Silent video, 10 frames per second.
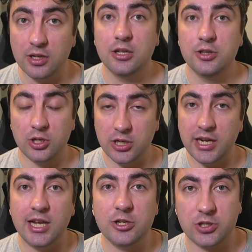during
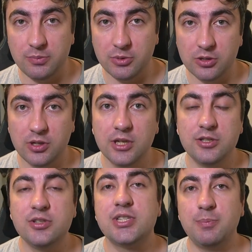entry mode to
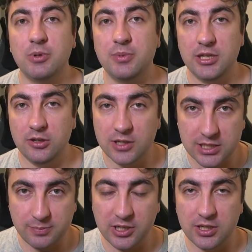supplement your
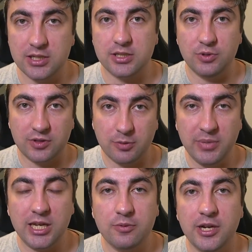experience with the
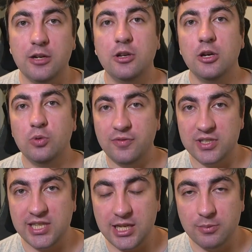main raid with a
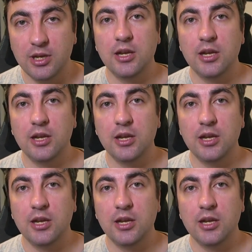team,